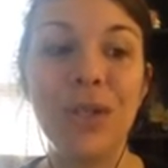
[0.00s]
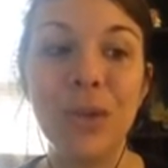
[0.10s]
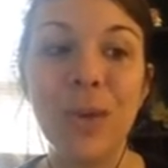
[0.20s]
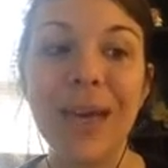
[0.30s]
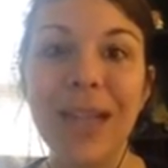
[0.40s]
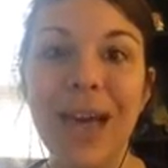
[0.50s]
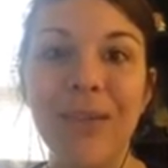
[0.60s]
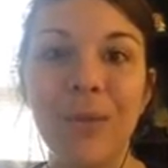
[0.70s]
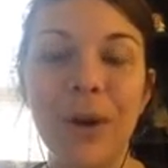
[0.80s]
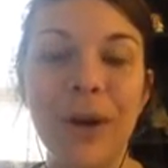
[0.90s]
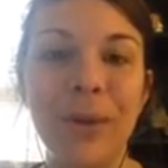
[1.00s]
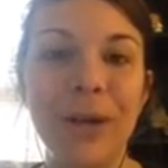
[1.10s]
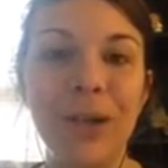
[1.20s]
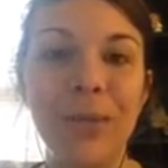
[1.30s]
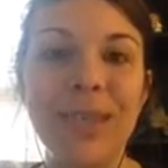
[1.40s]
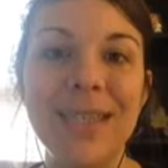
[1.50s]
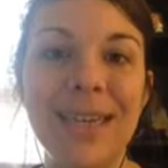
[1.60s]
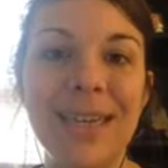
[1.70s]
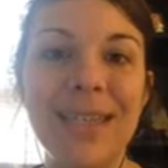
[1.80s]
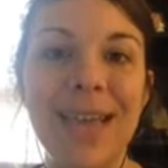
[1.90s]
doing a lot of work around your
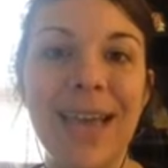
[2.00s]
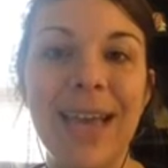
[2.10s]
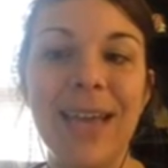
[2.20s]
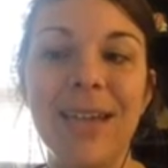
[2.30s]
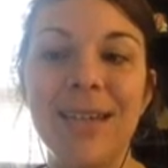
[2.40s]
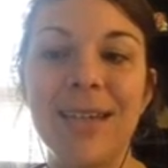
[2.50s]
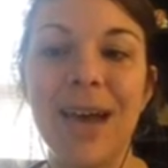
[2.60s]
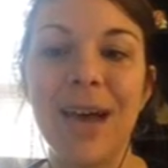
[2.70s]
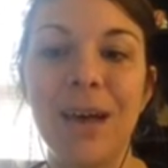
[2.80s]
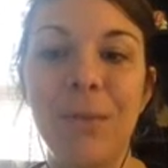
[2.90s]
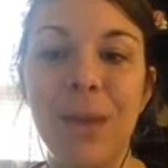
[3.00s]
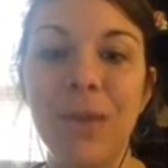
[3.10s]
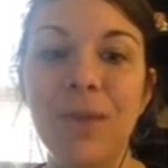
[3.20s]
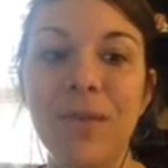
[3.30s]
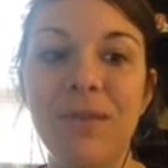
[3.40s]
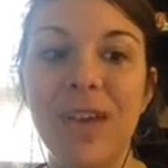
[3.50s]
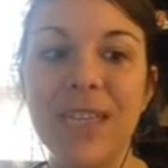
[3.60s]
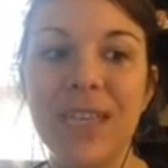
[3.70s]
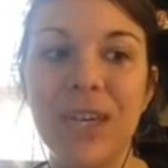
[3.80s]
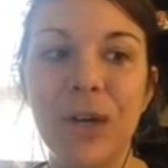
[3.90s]
business, and maybe you've
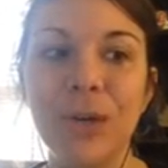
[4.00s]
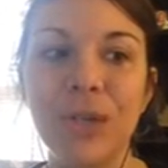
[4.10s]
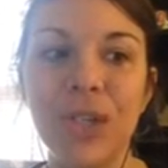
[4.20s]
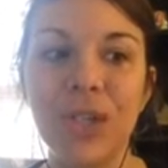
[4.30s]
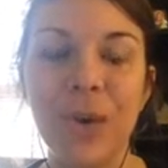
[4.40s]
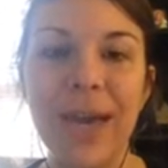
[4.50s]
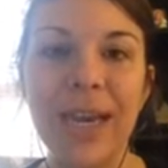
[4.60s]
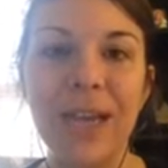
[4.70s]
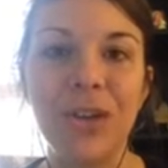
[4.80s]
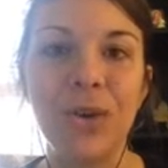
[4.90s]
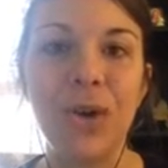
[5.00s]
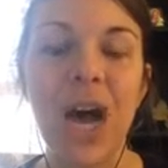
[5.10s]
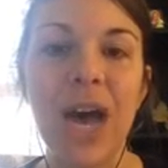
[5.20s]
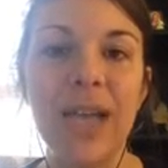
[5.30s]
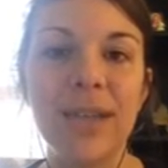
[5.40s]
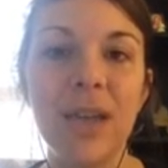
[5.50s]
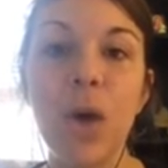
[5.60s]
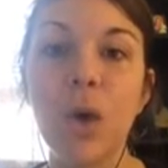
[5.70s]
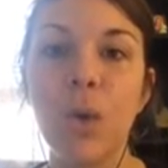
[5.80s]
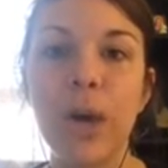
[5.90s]
invested in coaches already and you're not
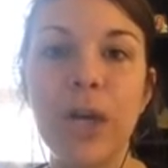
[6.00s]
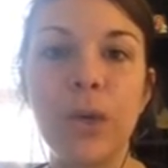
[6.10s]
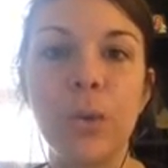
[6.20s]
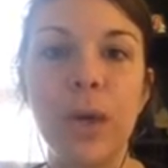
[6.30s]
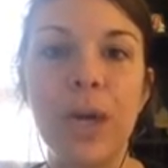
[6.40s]
where you want to